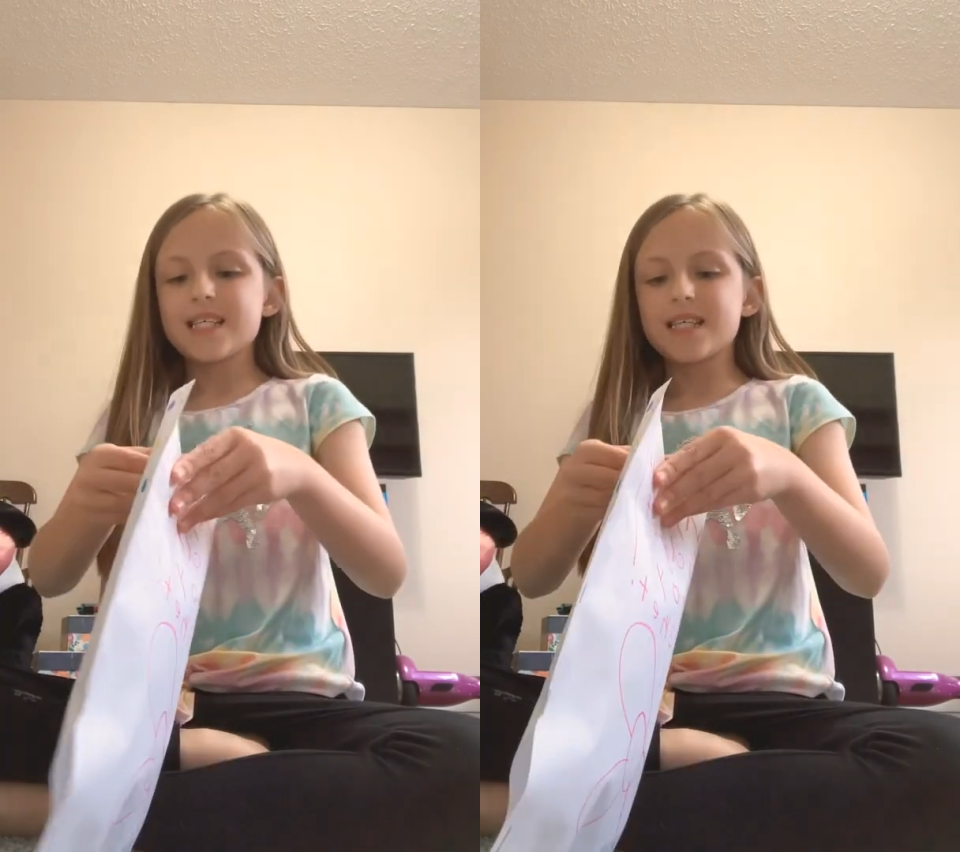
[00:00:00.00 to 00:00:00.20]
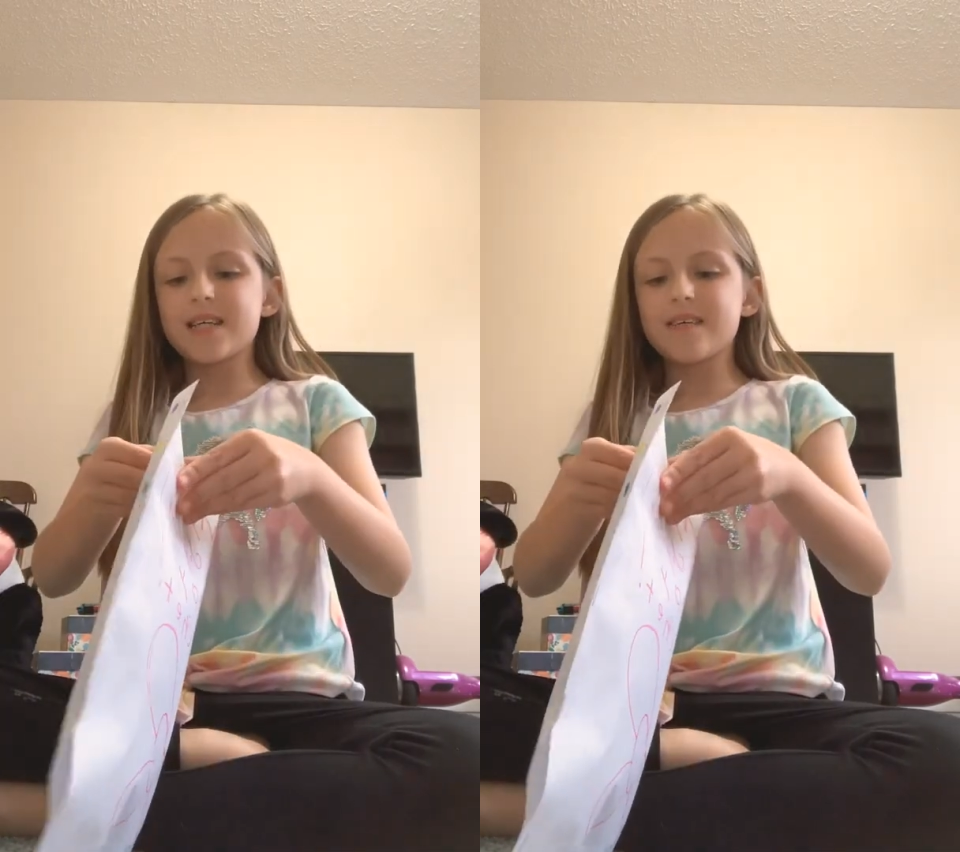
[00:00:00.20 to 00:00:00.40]

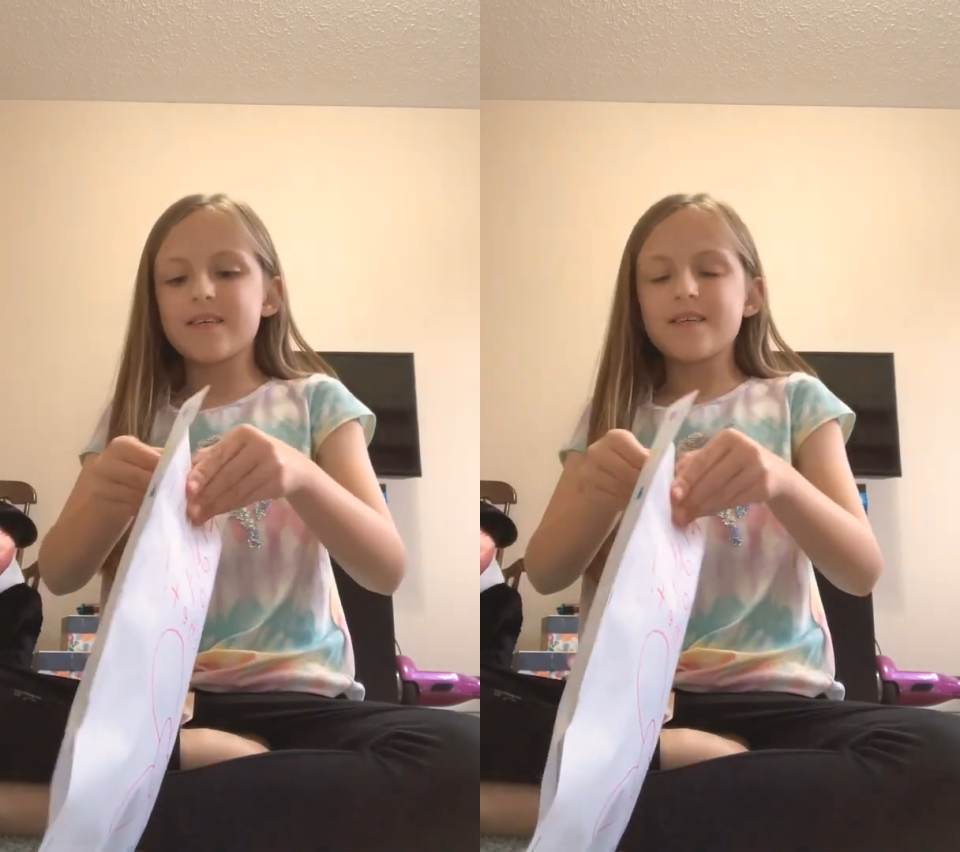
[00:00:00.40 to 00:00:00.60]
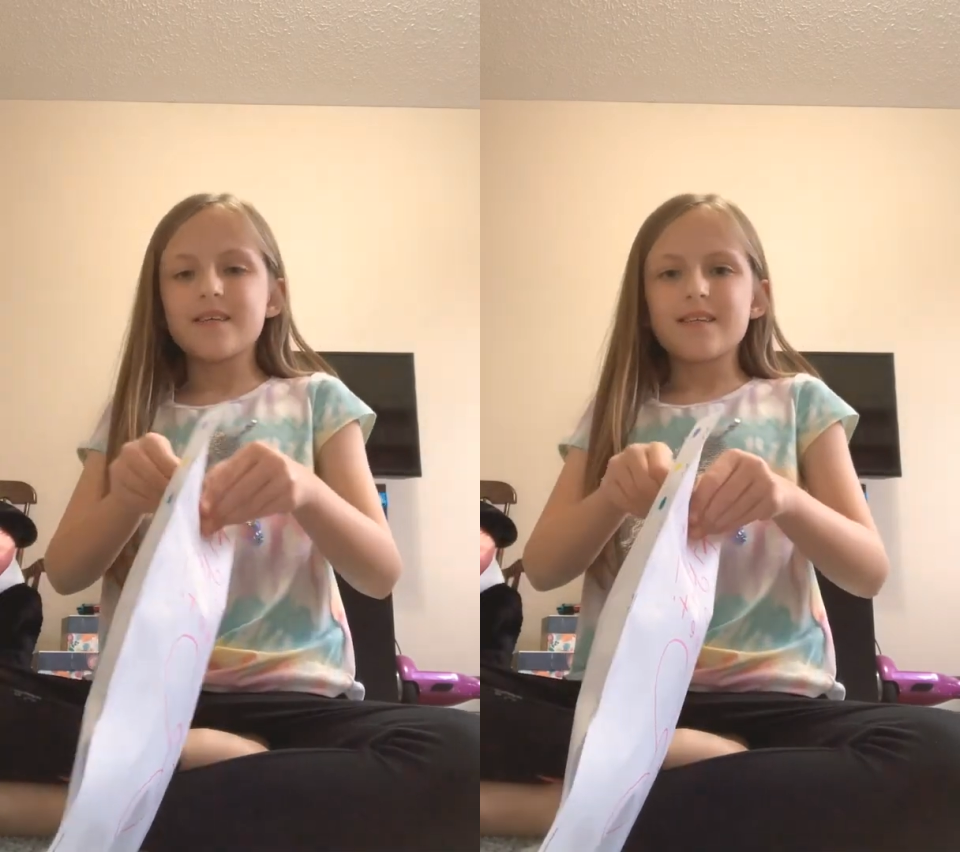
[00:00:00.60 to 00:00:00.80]
So
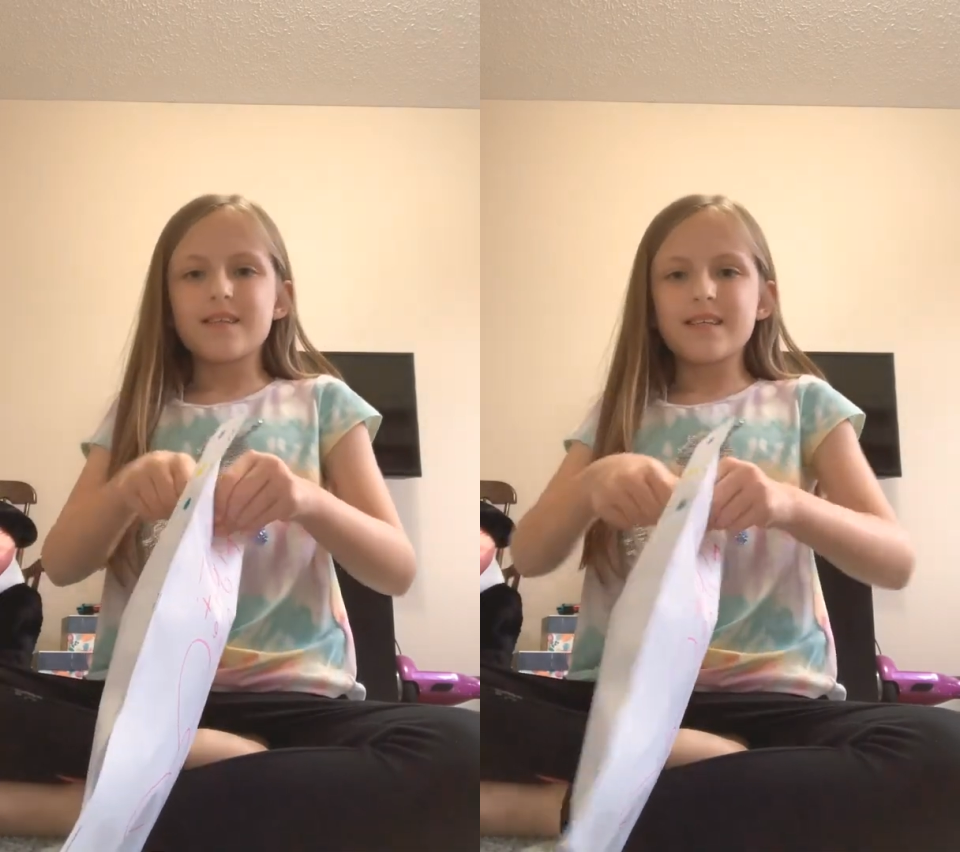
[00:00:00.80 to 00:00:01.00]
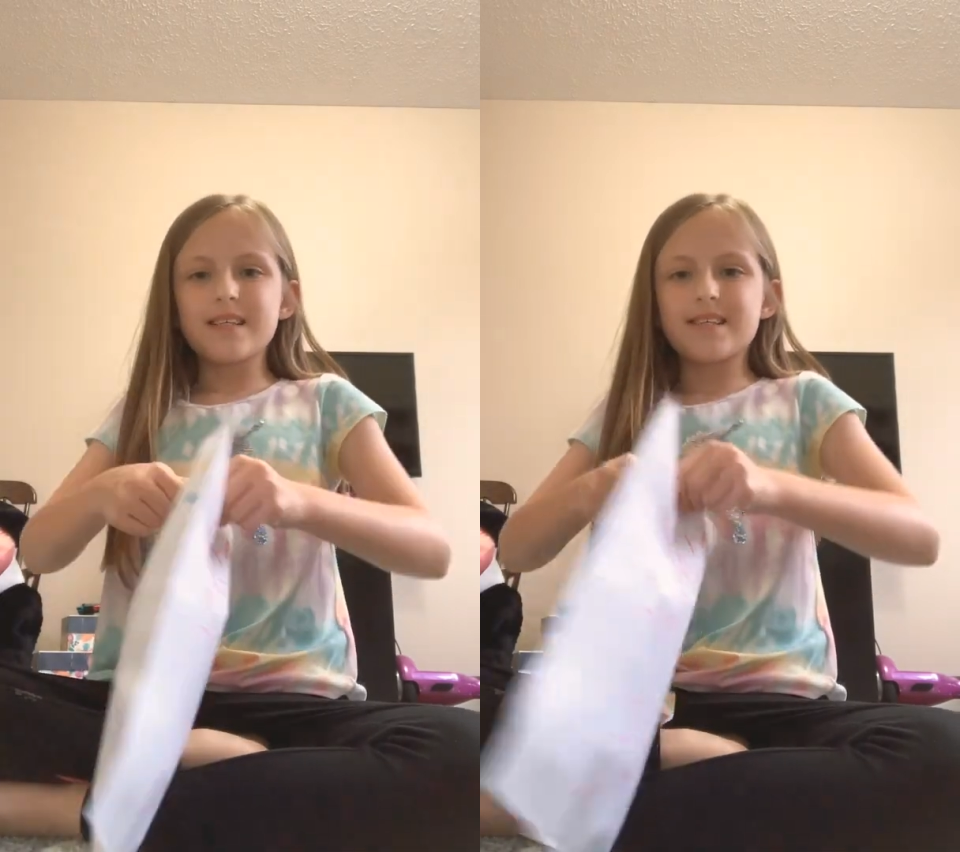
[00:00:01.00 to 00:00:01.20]

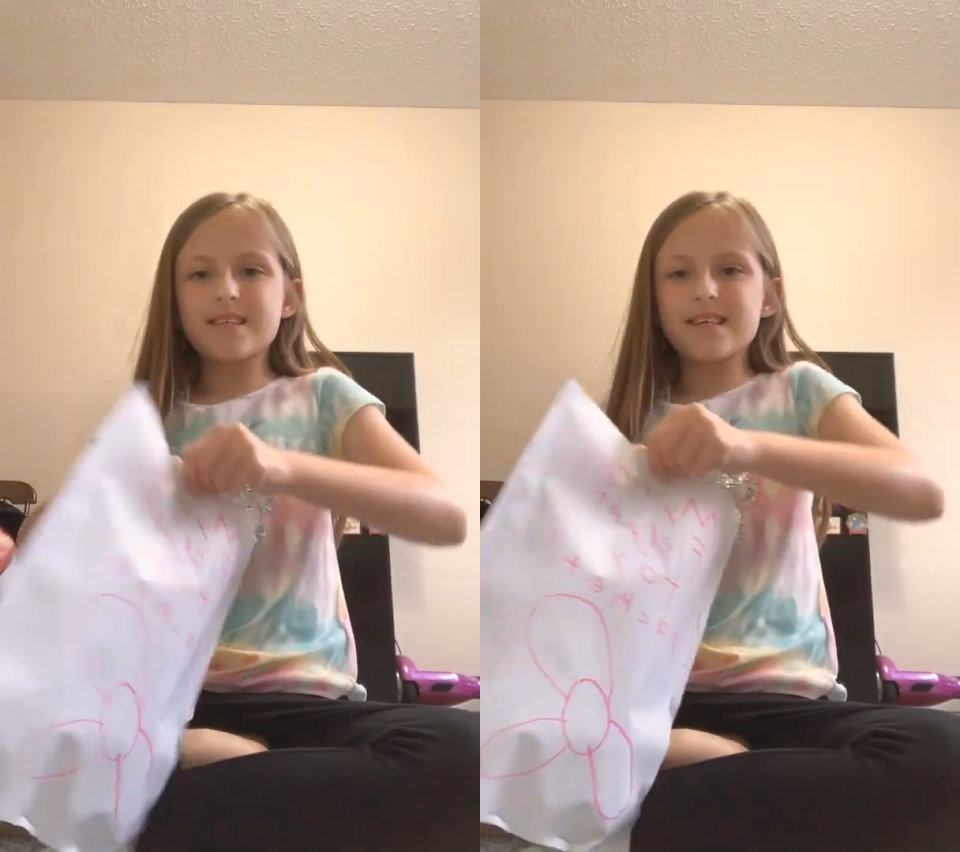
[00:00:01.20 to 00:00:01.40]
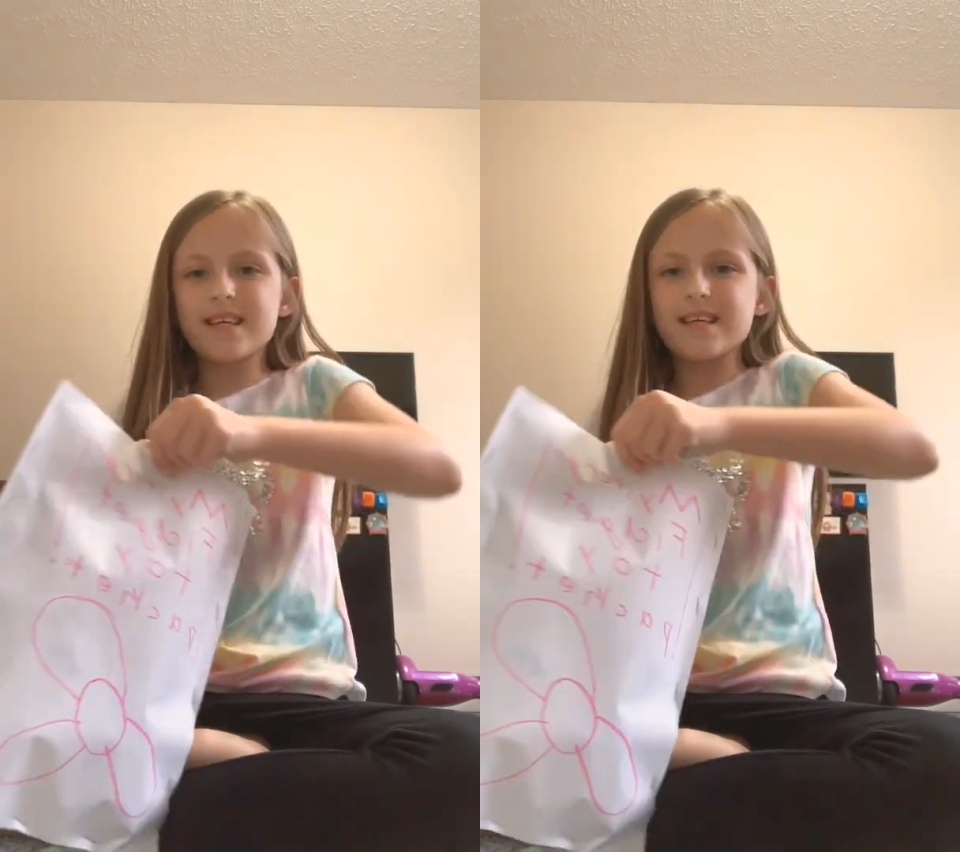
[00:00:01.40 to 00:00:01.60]

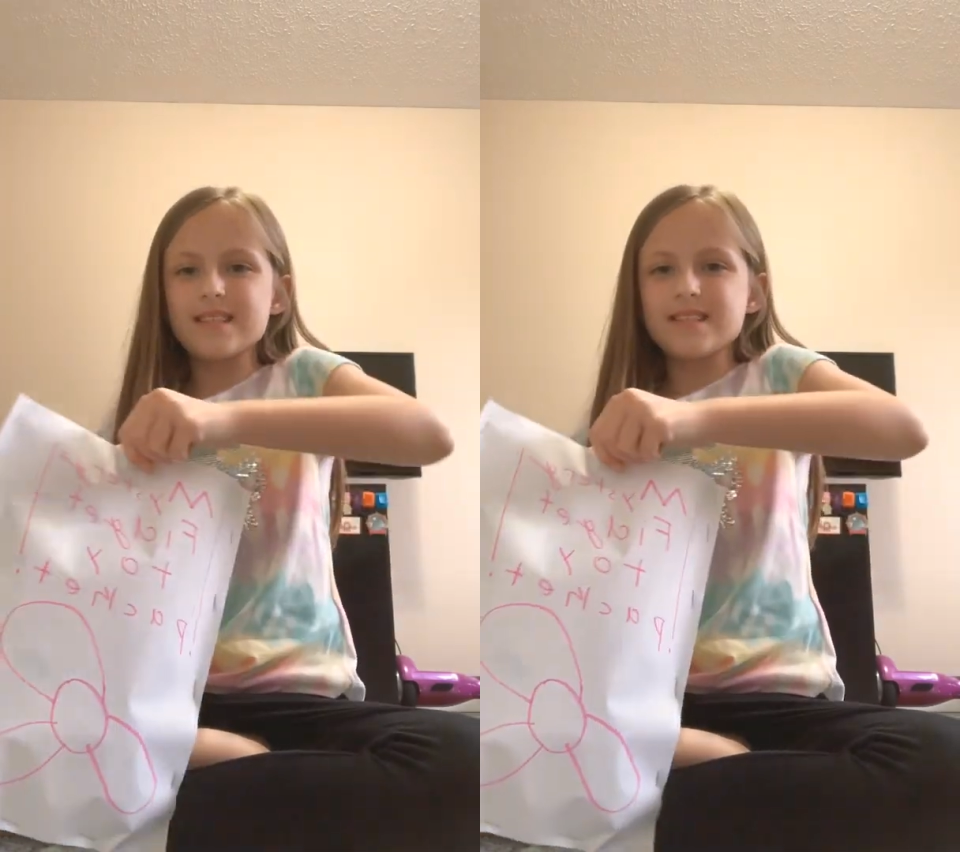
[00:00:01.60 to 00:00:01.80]
let's get